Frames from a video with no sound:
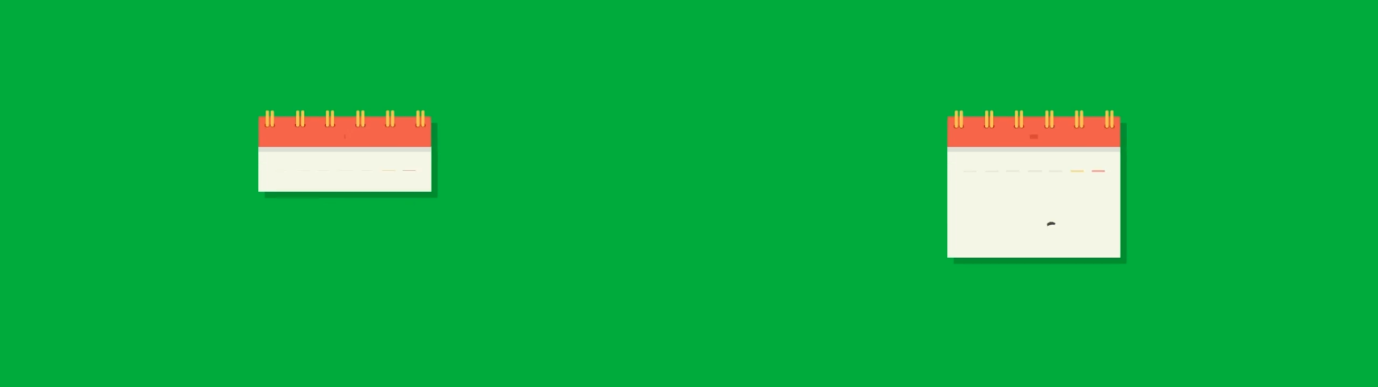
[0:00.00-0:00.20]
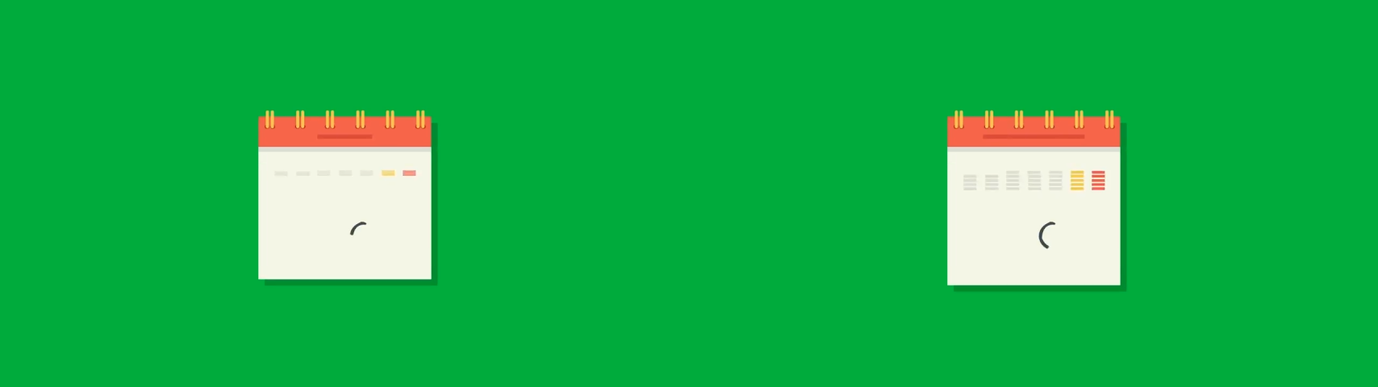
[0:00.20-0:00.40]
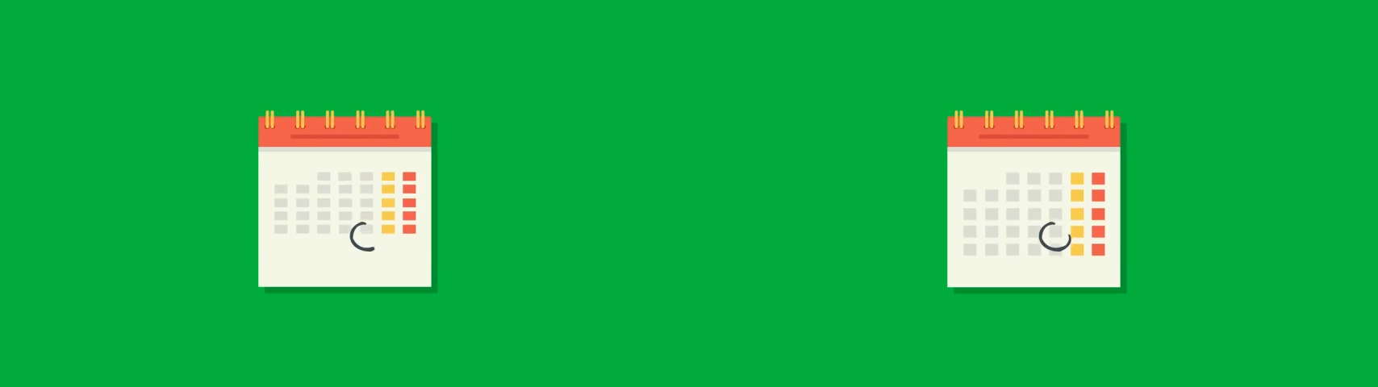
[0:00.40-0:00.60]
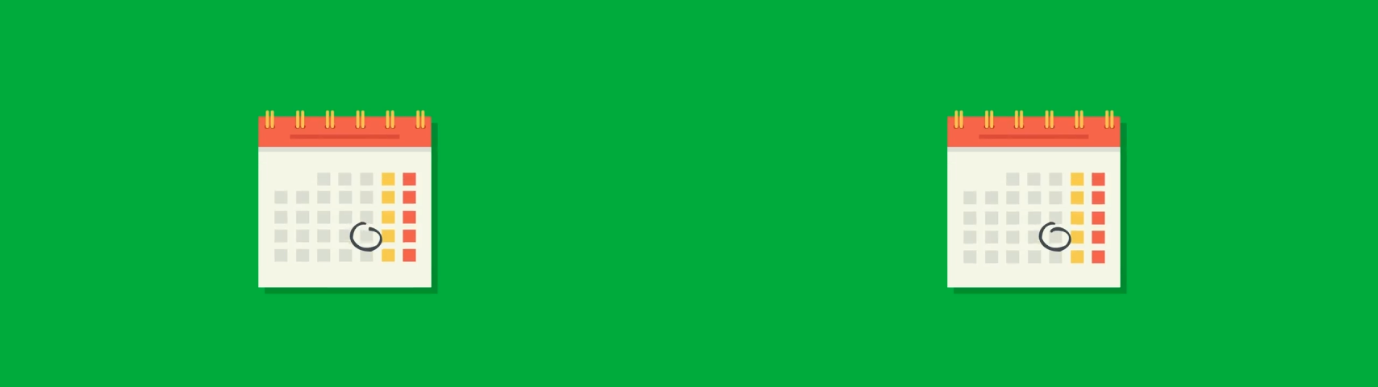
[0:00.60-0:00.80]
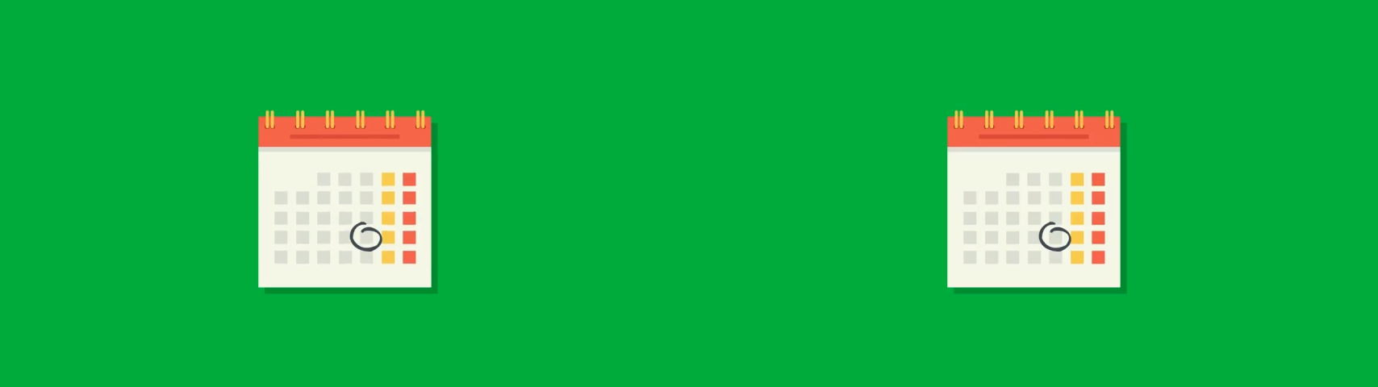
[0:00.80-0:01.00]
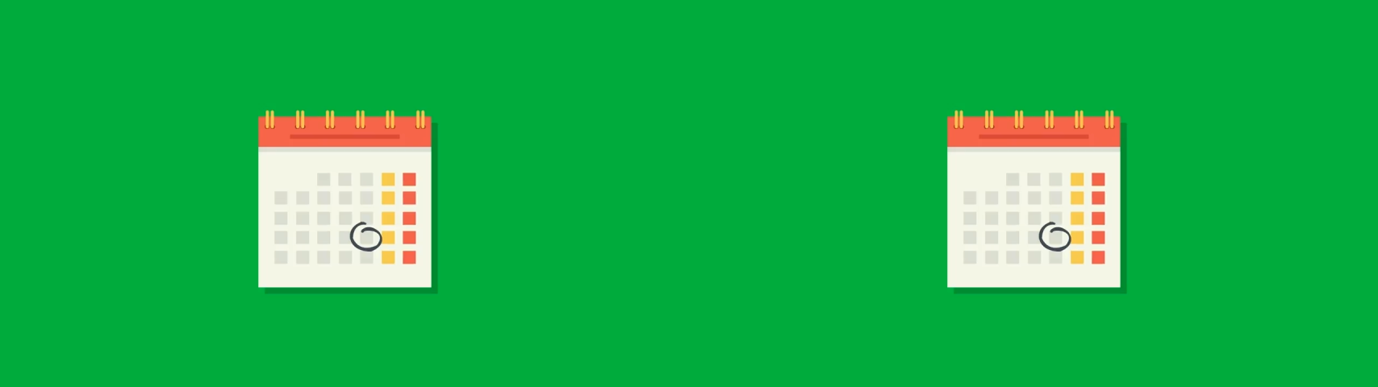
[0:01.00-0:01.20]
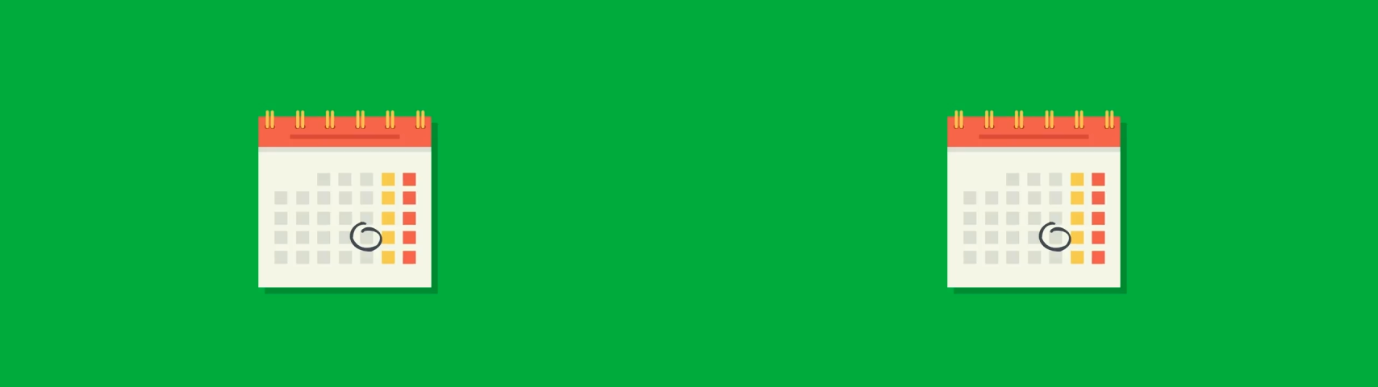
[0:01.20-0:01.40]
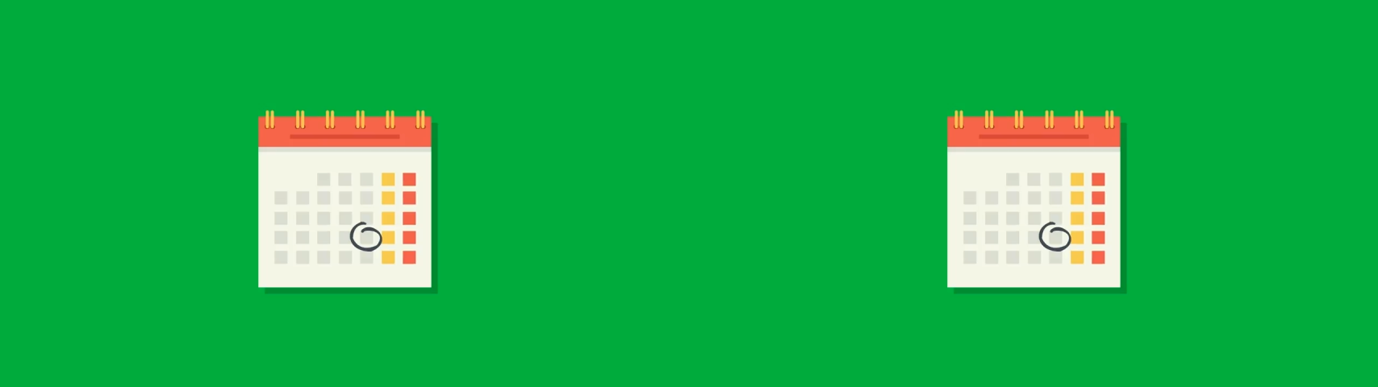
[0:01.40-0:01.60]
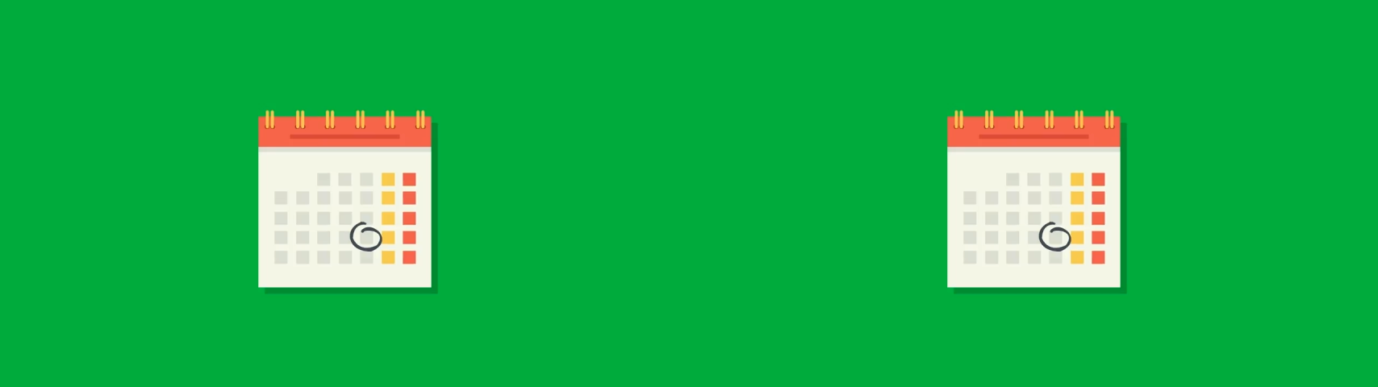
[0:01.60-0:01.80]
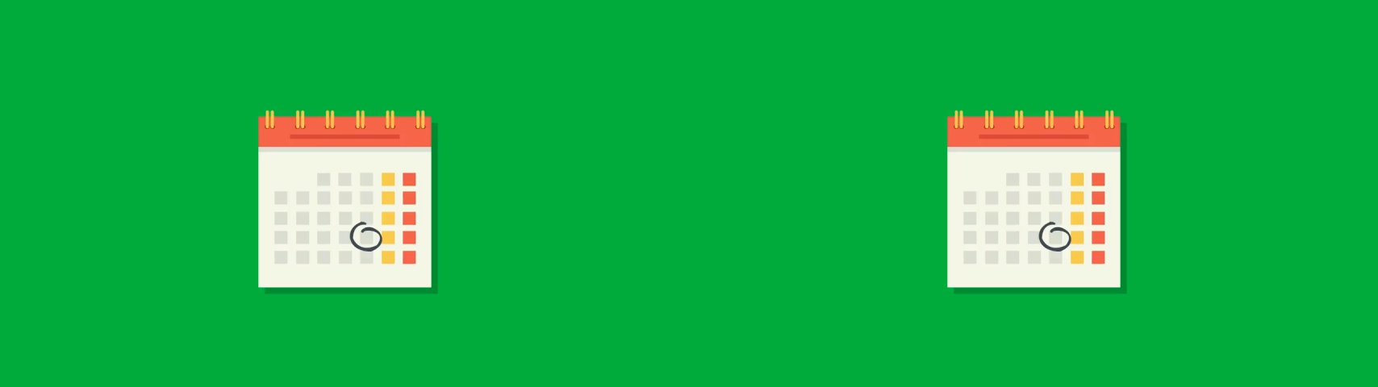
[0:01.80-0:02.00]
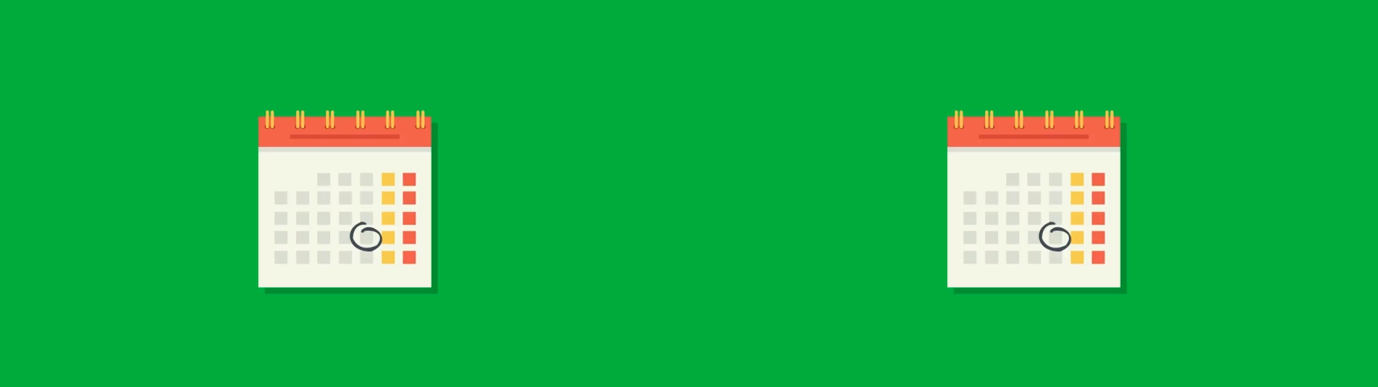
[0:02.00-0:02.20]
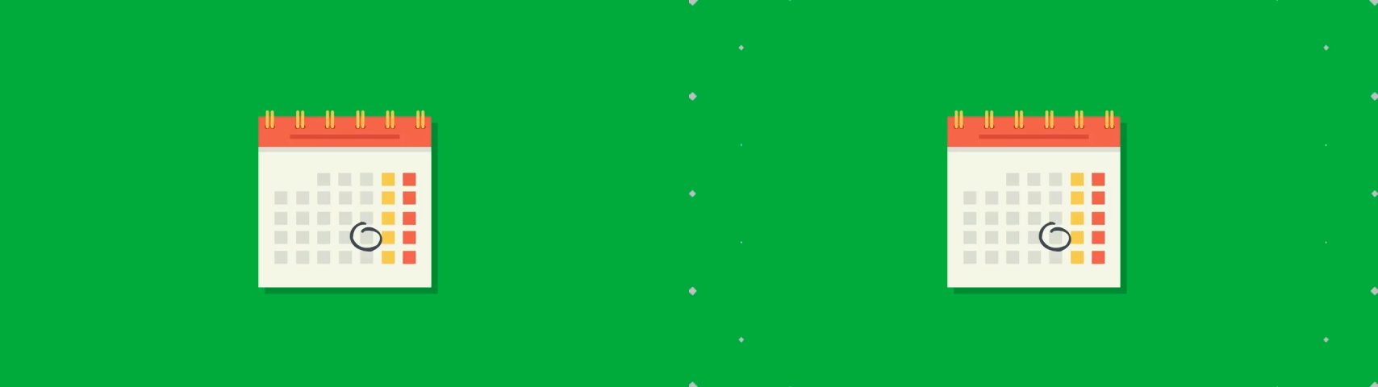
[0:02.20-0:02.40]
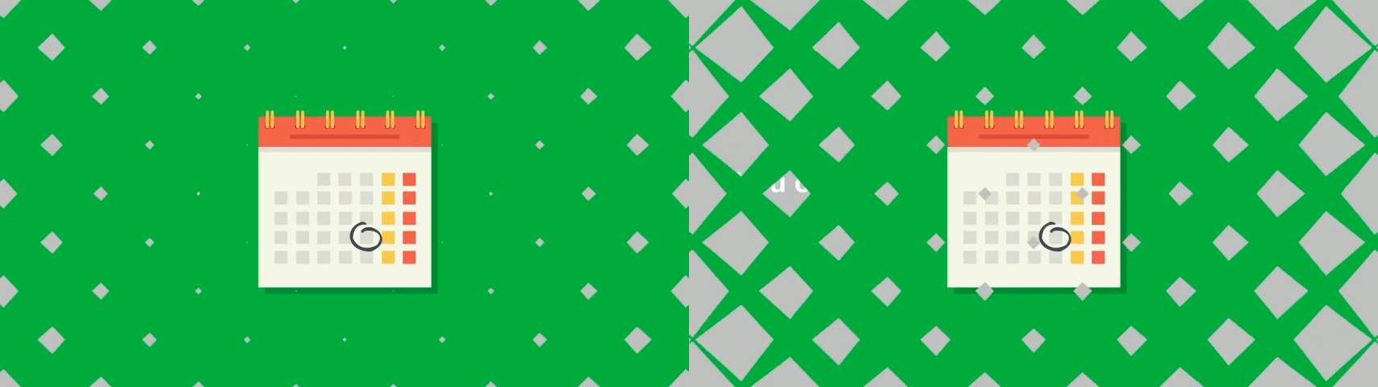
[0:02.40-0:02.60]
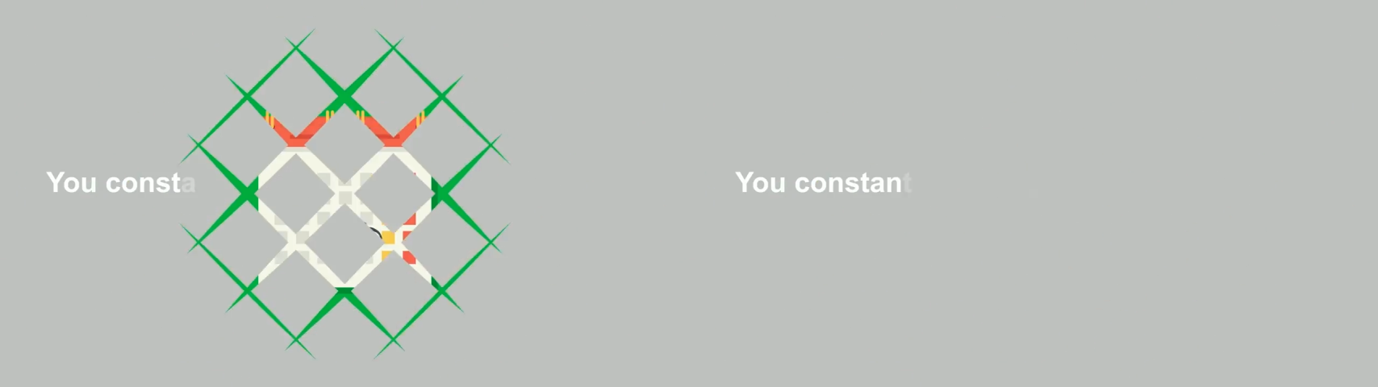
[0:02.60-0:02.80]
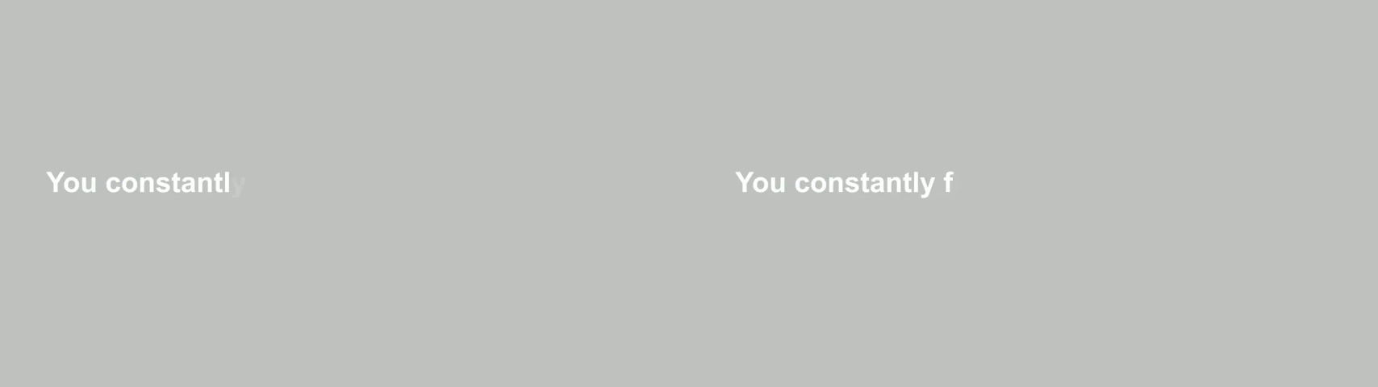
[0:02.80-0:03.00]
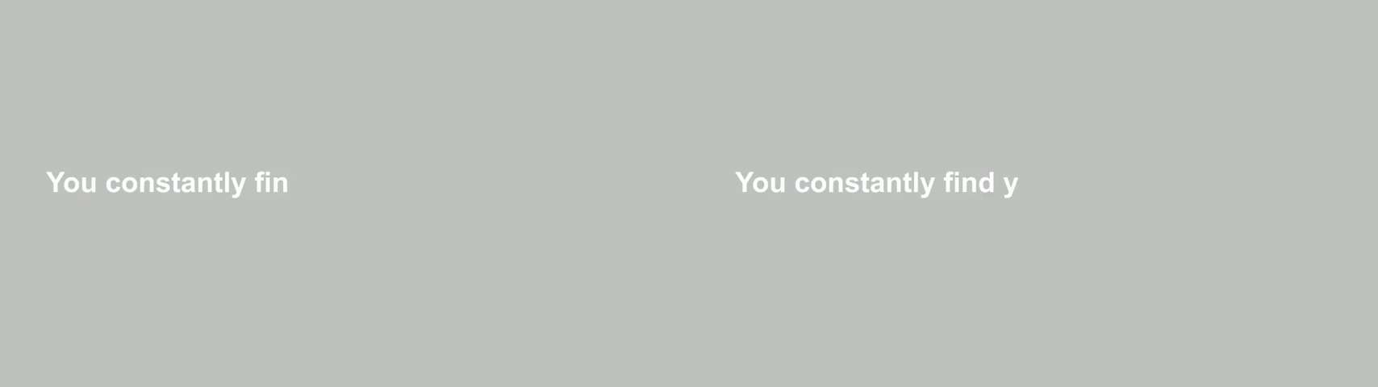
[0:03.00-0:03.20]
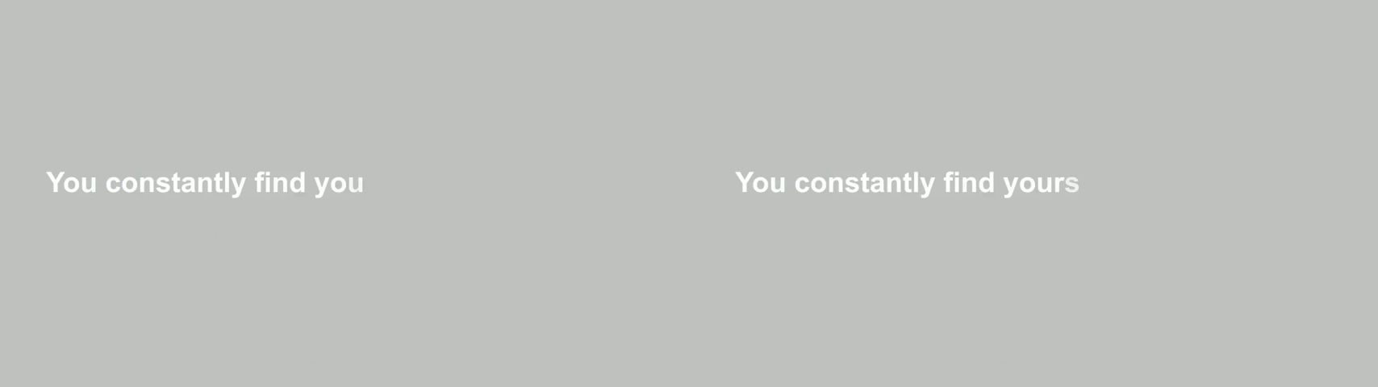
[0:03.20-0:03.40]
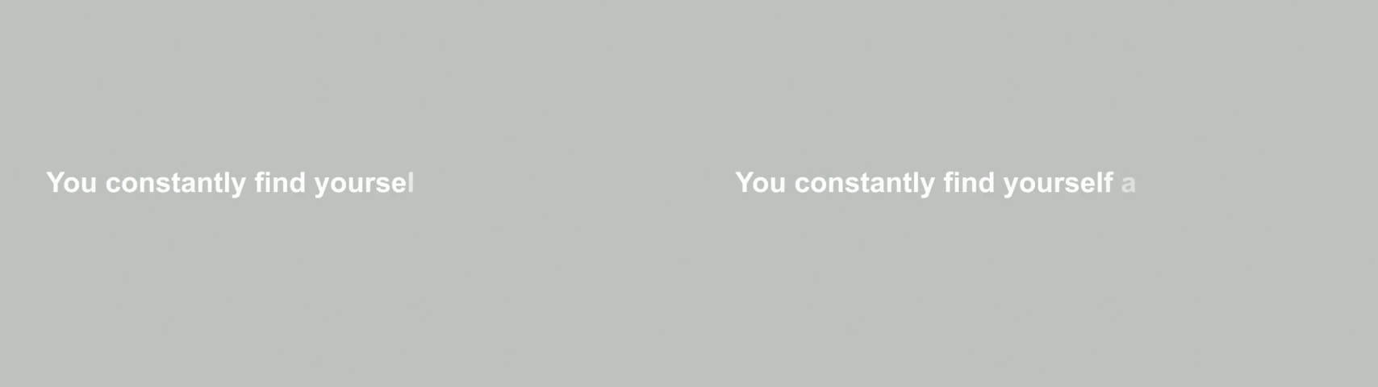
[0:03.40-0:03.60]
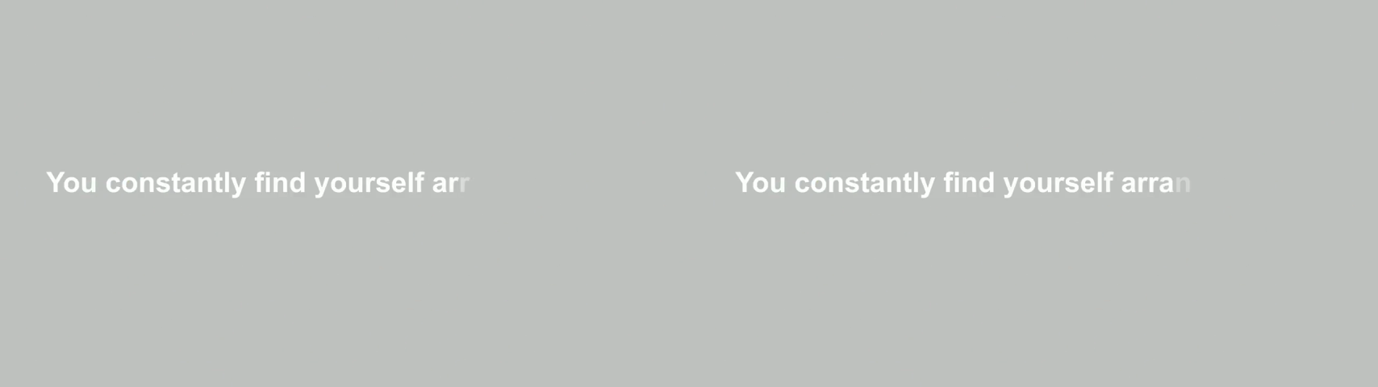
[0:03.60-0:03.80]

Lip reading: (no speaker visible)